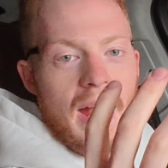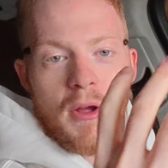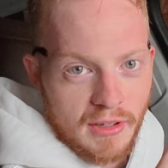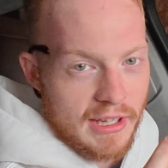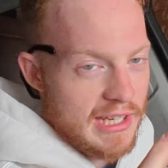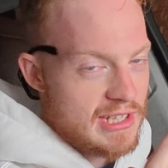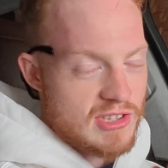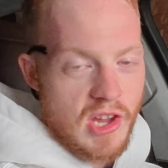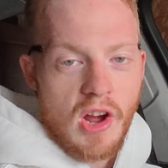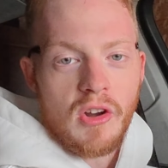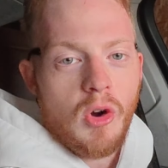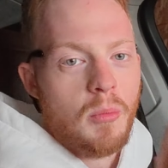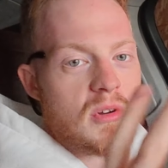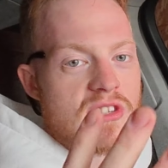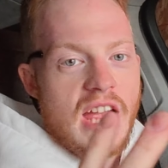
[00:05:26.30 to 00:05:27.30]
he's done
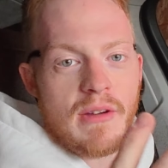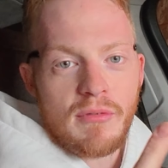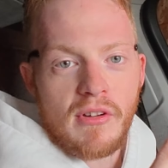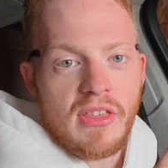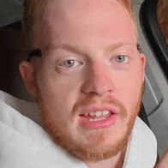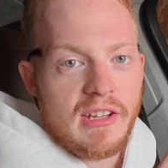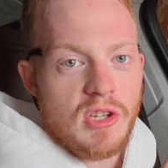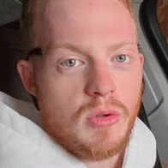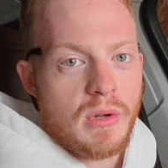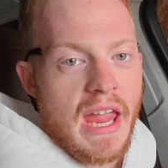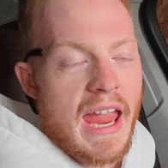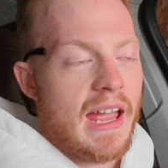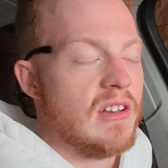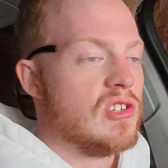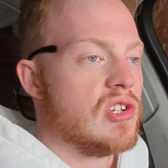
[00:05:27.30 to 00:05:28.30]
almost everything you
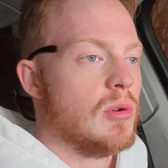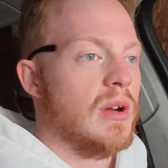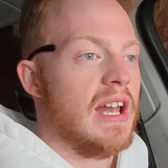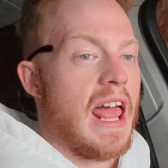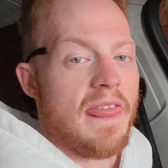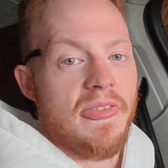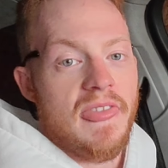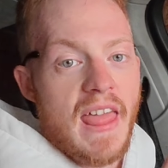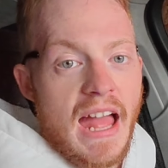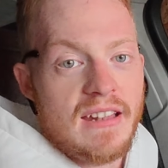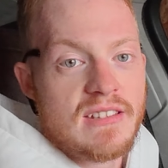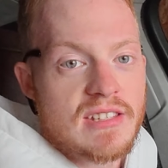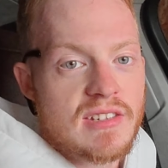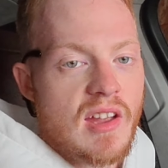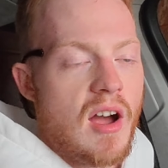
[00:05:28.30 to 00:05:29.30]
can to it and
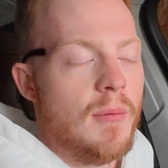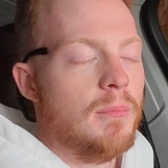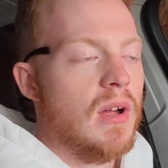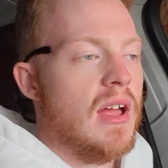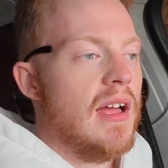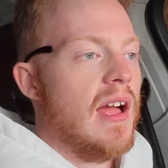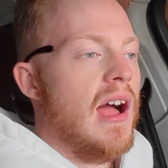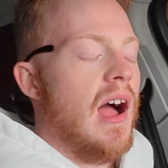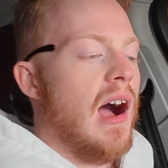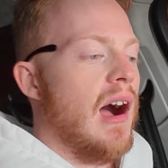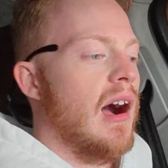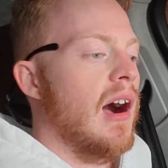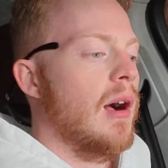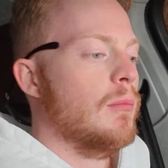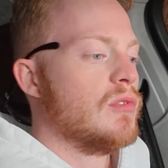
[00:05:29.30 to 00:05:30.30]
then some.
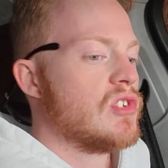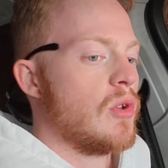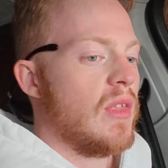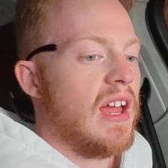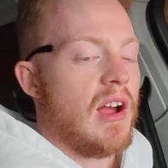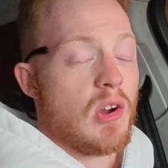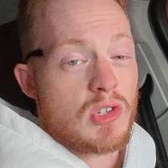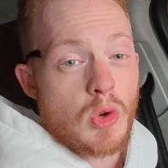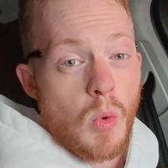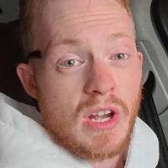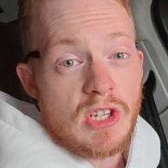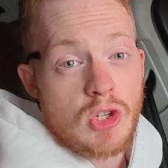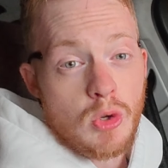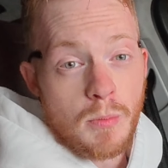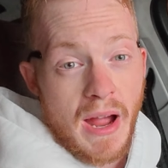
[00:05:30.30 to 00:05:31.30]
So they are
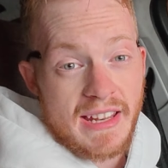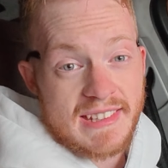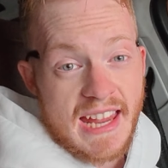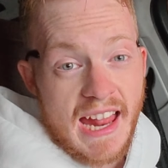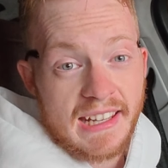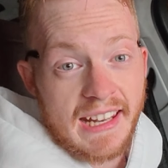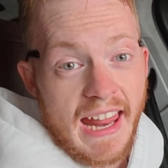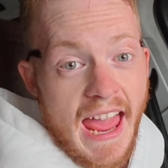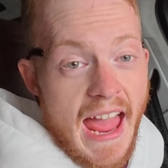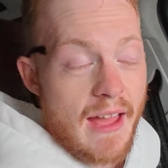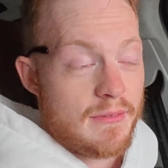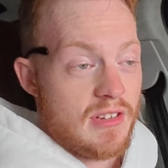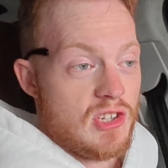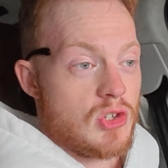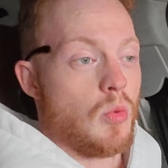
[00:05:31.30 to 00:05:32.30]
22 by
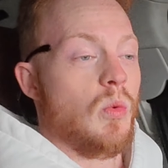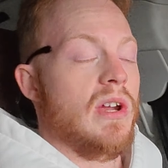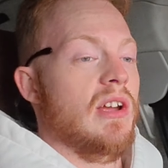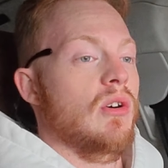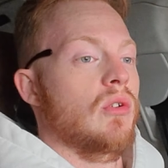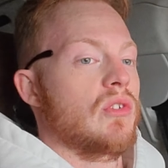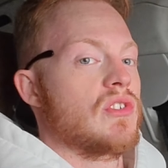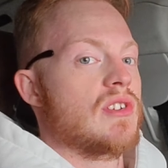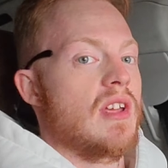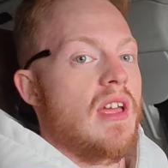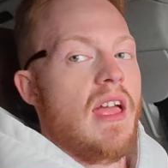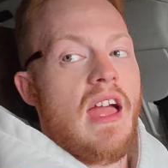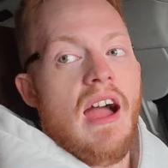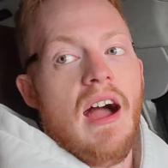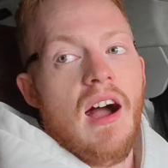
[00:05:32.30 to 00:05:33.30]
10.5-inch wheels.
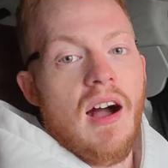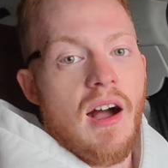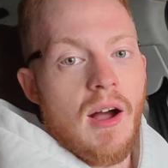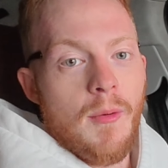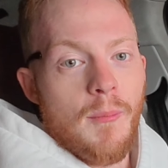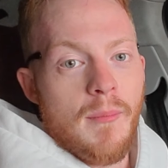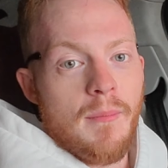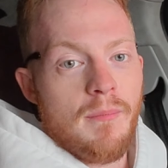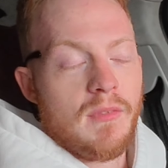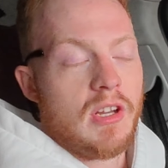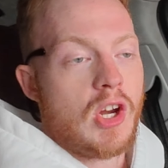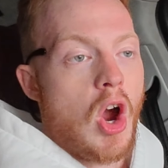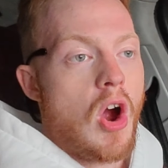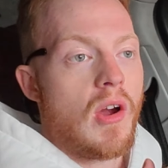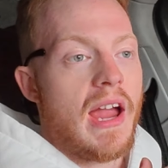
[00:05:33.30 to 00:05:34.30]

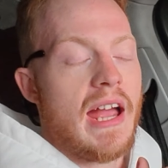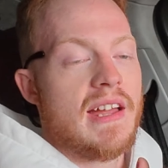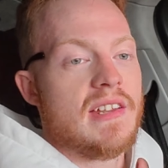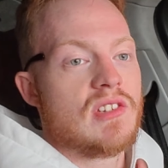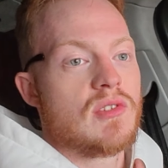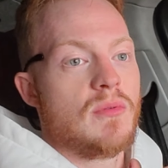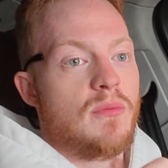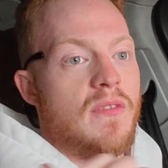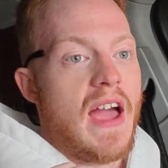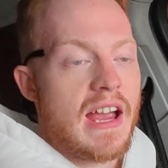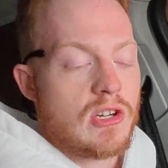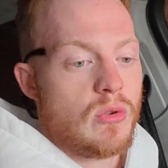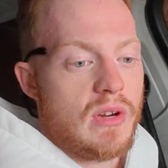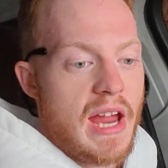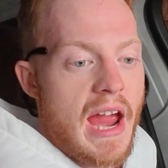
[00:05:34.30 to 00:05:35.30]
Car has
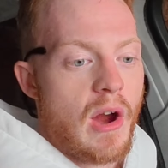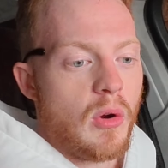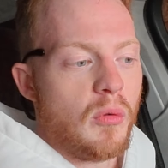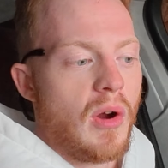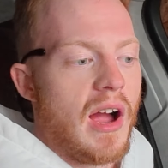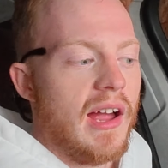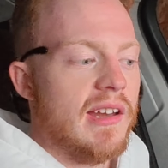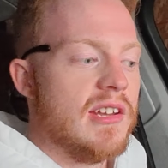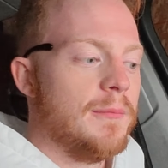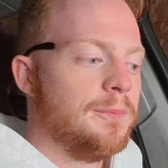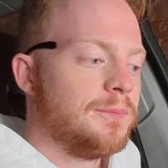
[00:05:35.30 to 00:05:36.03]
factory air ride.